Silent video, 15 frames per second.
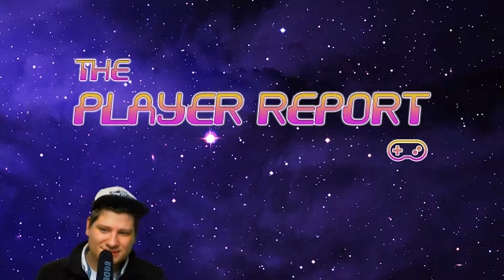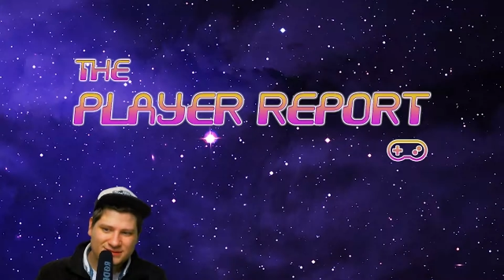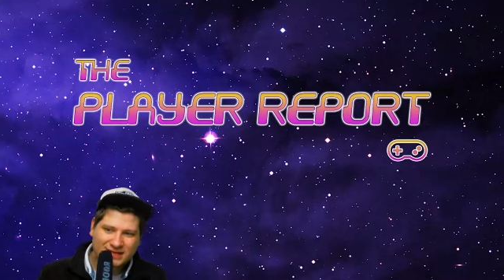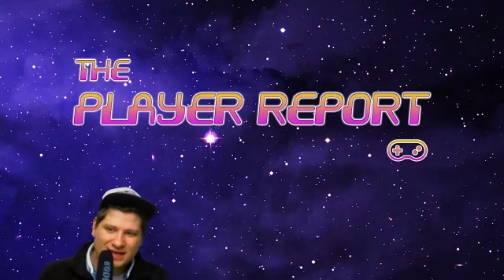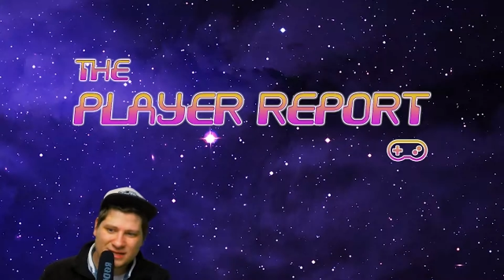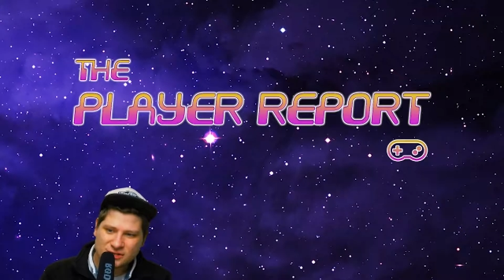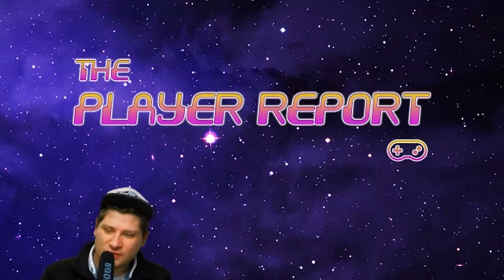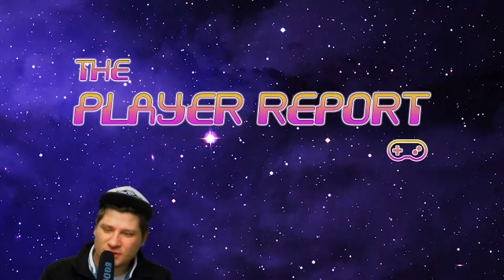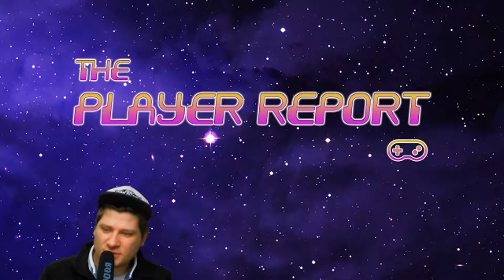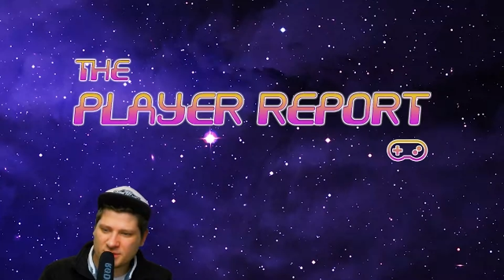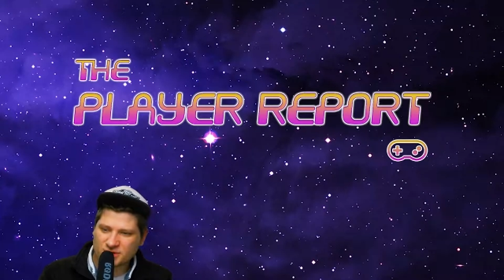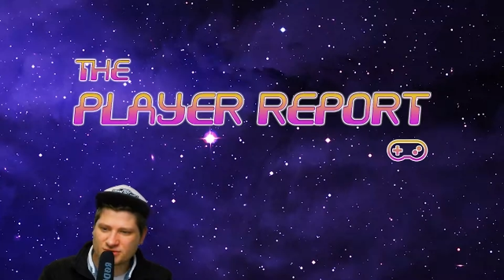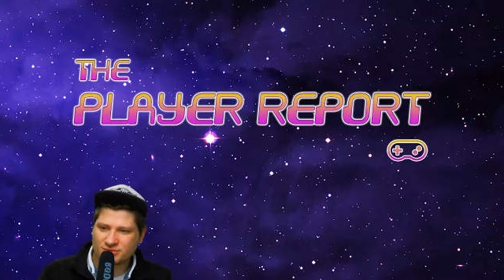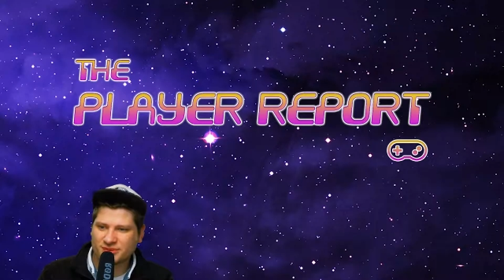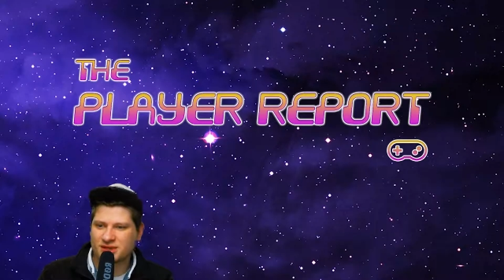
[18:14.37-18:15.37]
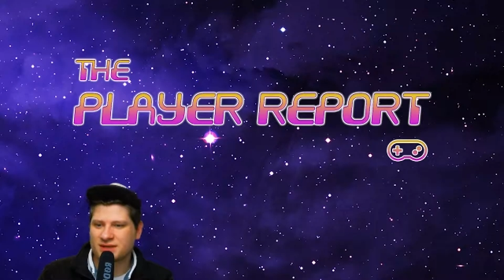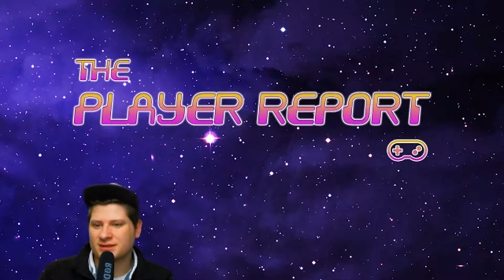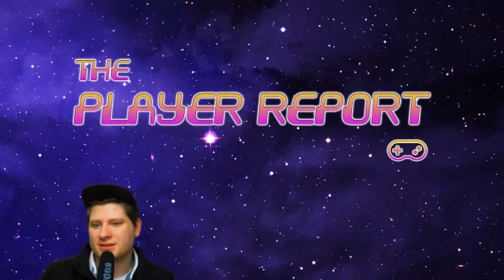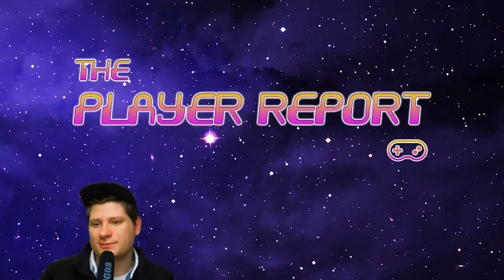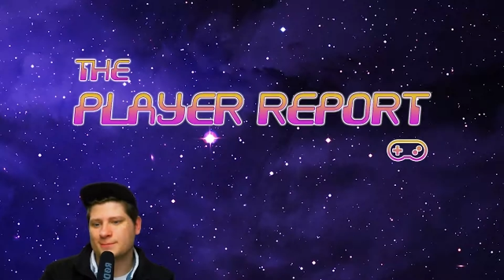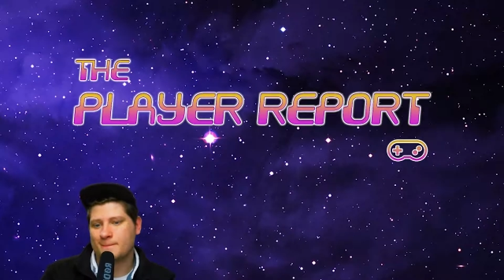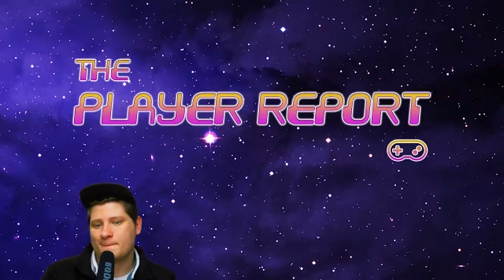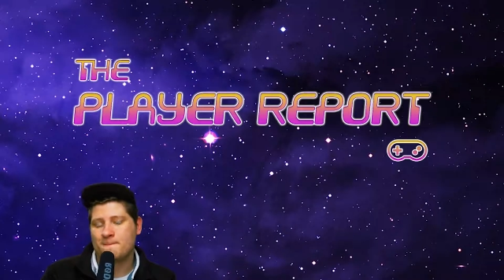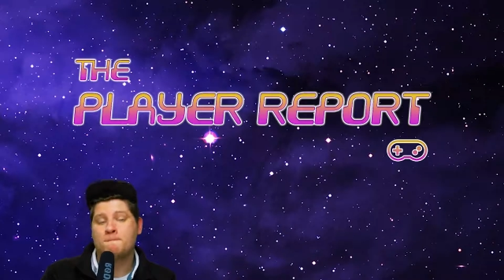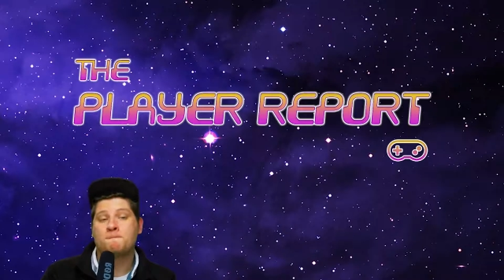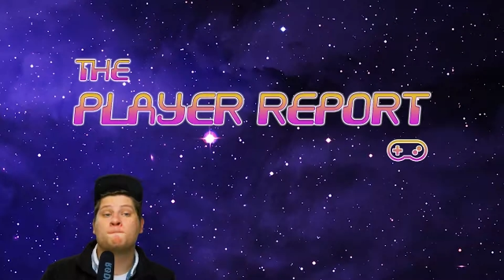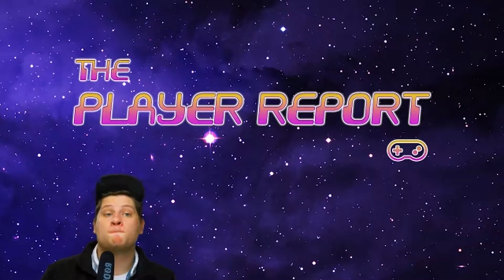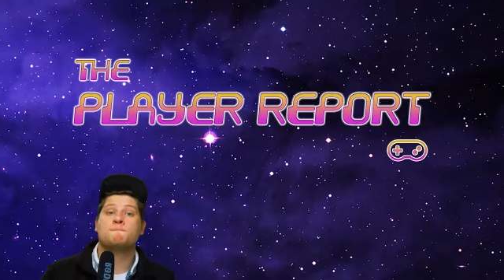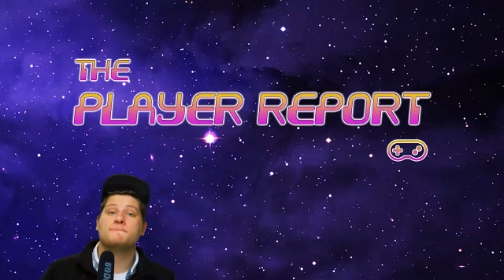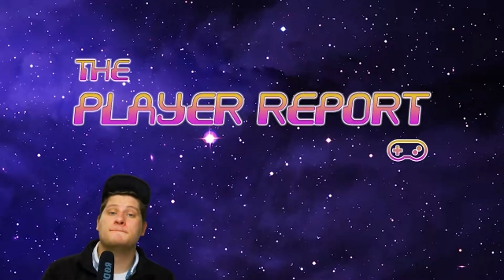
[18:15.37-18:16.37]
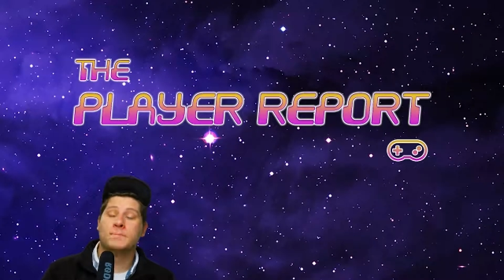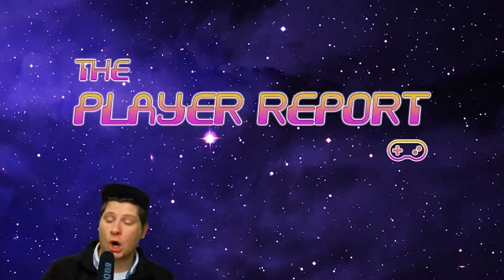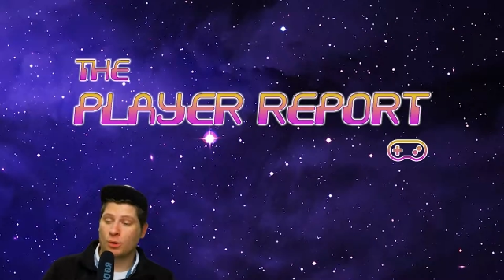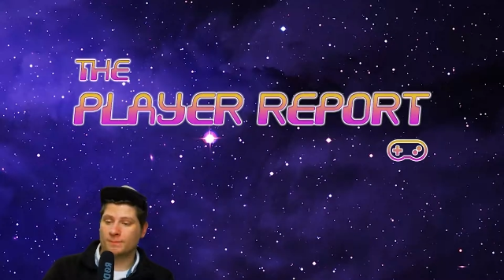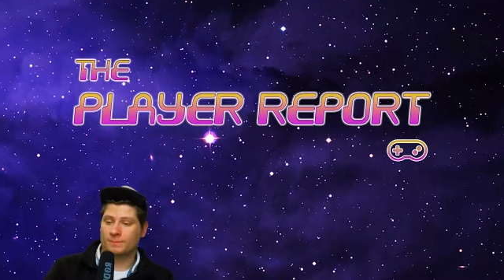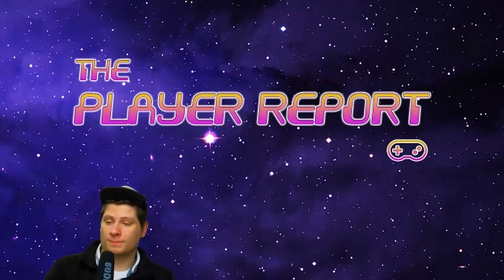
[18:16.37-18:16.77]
takes over the Mushroom Kingdom. Boom.